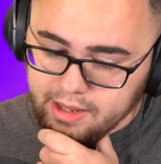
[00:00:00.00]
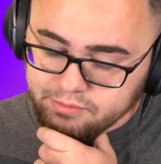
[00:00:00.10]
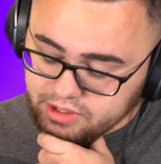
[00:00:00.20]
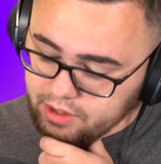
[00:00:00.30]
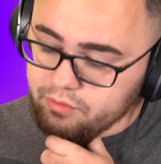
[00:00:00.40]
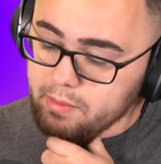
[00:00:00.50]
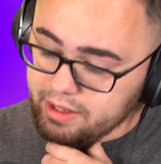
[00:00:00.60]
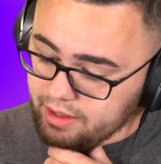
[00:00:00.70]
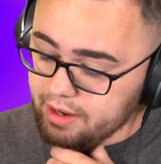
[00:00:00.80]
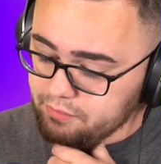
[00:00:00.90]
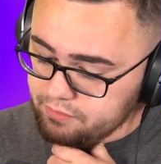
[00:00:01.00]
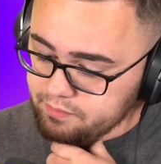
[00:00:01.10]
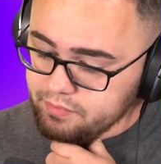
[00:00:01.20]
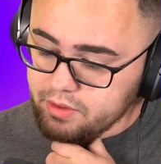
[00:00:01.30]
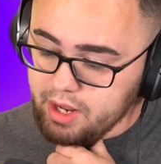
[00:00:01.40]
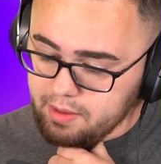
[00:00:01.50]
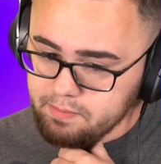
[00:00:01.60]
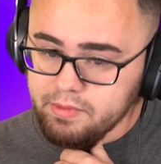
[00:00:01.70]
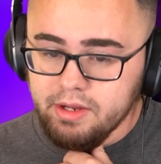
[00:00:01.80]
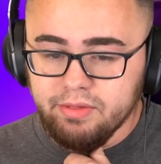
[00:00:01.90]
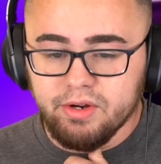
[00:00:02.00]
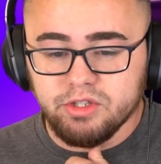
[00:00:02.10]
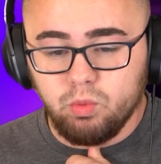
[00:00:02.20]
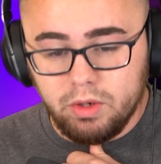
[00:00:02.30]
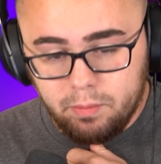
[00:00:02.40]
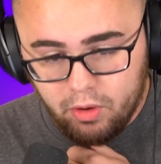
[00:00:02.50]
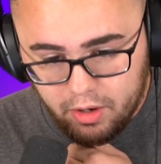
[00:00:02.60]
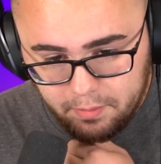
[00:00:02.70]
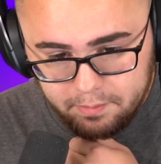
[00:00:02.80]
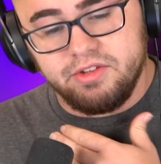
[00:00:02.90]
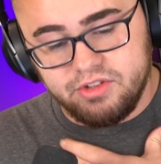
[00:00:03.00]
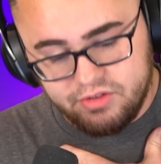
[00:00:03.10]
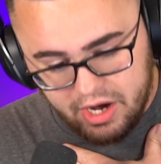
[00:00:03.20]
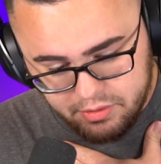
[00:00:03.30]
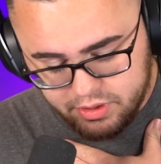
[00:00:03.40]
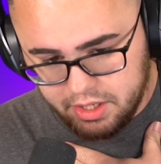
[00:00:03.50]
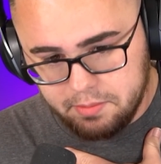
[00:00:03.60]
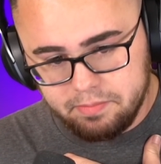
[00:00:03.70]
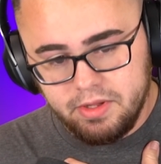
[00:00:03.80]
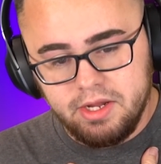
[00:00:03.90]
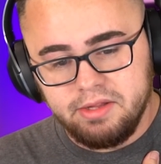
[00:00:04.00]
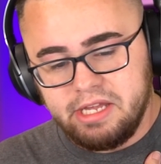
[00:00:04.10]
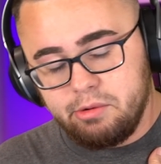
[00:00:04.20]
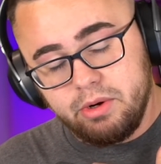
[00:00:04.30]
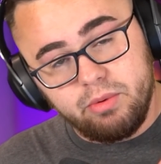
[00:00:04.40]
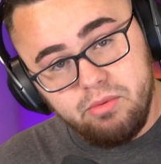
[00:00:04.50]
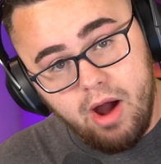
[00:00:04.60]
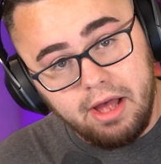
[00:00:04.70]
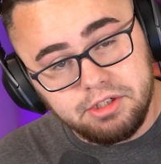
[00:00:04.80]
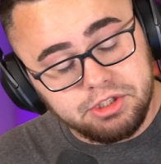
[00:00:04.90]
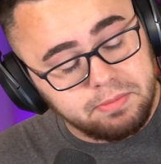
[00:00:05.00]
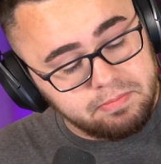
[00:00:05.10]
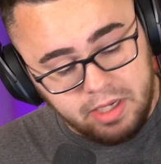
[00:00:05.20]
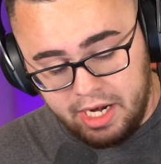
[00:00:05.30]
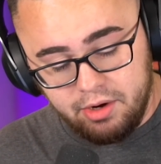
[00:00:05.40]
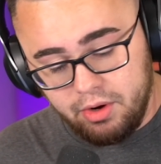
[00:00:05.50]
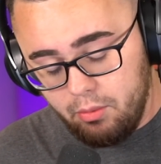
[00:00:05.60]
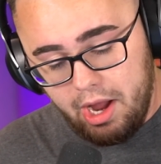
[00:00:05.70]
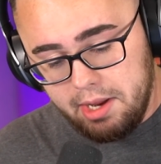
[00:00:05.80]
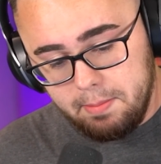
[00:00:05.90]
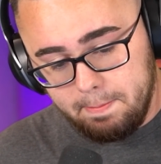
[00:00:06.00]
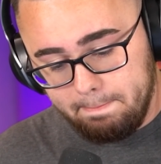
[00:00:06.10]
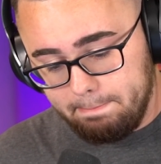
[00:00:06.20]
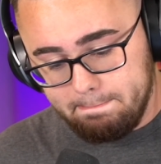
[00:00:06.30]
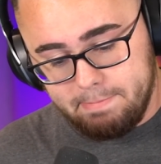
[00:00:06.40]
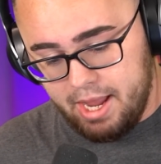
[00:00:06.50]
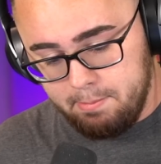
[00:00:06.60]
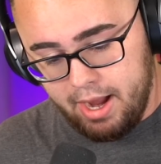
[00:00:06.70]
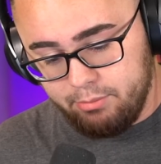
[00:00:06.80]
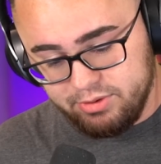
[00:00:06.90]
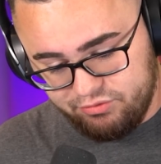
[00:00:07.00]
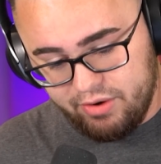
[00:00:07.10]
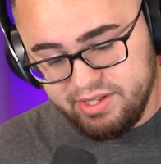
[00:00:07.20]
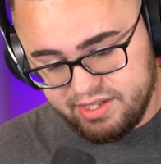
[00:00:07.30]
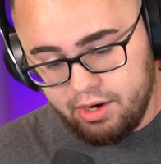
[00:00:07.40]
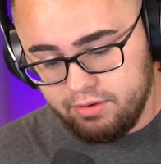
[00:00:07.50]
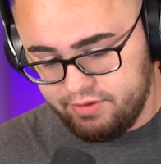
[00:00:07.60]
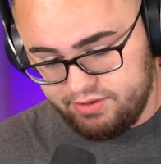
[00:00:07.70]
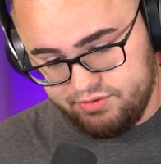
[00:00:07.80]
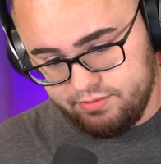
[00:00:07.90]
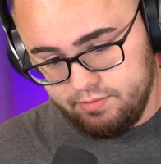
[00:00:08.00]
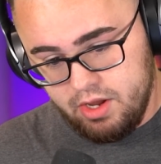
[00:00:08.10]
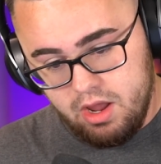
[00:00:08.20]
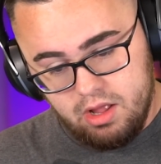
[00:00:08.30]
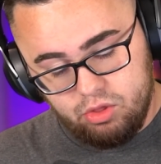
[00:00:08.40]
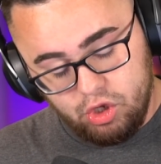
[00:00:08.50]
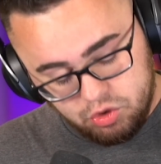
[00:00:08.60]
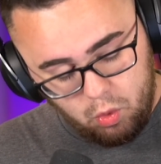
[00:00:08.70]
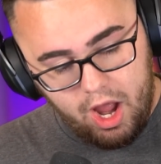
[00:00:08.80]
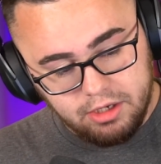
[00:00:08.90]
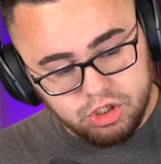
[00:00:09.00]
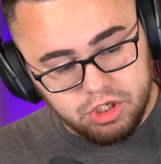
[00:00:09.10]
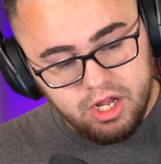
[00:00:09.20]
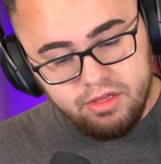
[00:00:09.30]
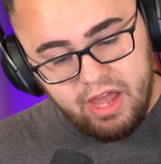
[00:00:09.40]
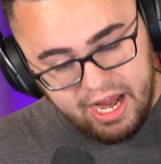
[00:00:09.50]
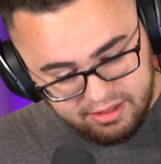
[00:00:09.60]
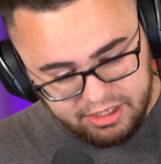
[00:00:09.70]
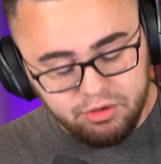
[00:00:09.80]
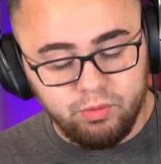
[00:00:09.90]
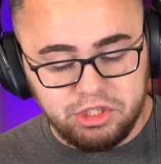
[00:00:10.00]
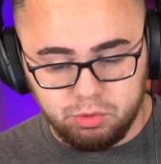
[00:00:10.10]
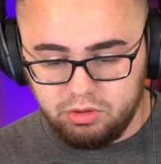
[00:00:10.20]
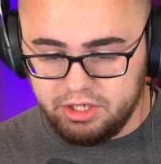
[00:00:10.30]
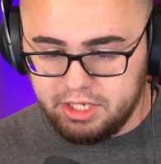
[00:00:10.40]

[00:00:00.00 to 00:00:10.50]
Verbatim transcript: I am scared for my life. Okay? There's one part in this entire thing that I want to rewatch, and I don't know why. I'm, I was very scared of this. Let's watch the alien ritual